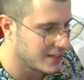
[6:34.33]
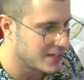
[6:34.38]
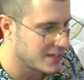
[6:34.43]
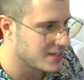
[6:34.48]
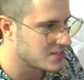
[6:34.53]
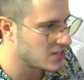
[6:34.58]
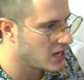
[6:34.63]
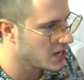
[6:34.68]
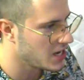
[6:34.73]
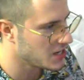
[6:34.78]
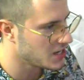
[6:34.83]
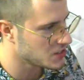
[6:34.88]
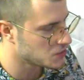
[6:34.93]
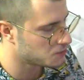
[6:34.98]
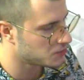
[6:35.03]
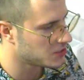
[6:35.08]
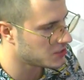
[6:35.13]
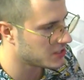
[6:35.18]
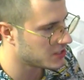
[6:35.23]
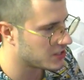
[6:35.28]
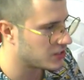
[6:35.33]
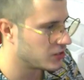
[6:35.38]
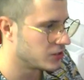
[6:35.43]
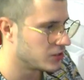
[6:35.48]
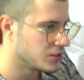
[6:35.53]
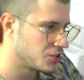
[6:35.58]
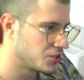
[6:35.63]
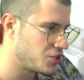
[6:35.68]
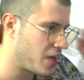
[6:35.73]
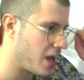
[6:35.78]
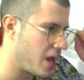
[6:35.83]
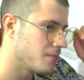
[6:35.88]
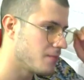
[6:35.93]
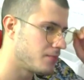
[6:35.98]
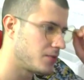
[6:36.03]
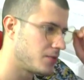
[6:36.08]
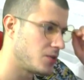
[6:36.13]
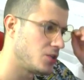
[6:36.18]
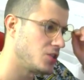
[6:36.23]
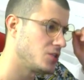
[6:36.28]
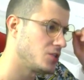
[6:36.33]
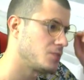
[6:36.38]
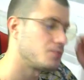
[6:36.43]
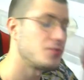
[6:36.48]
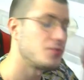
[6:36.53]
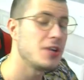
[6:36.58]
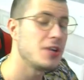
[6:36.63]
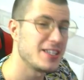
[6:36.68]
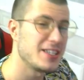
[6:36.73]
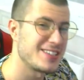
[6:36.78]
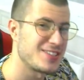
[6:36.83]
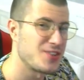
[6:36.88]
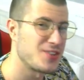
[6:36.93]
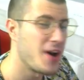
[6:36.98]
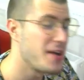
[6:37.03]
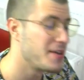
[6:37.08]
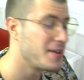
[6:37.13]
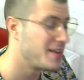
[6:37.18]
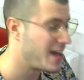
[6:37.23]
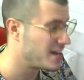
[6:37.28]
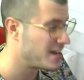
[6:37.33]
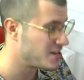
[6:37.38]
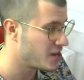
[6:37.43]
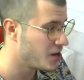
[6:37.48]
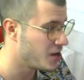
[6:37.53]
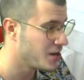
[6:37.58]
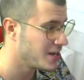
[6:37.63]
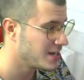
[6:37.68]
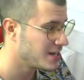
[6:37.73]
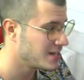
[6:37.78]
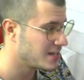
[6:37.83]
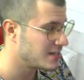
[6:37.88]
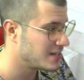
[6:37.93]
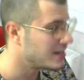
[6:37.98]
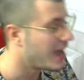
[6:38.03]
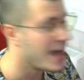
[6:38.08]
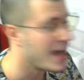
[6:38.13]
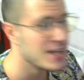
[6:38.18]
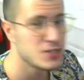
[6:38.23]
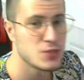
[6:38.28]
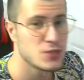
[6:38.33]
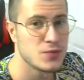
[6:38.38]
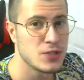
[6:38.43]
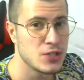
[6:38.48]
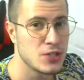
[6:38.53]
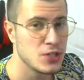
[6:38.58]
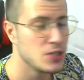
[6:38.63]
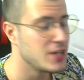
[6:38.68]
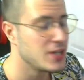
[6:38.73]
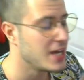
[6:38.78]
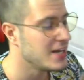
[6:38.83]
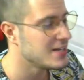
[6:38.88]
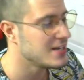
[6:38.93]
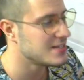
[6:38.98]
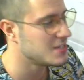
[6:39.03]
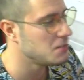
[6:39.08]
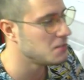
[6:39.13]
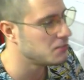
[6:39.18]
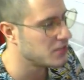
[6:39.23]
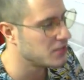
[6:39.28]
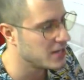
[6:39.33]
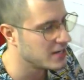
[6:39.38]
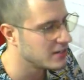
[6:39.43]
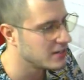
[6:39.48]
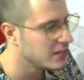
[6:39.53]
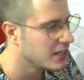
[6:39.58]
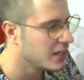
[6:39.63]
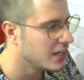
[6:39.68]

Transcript: Xayah is pretty cool champ. She's pretty strong and annoying in hands of a good ADC player.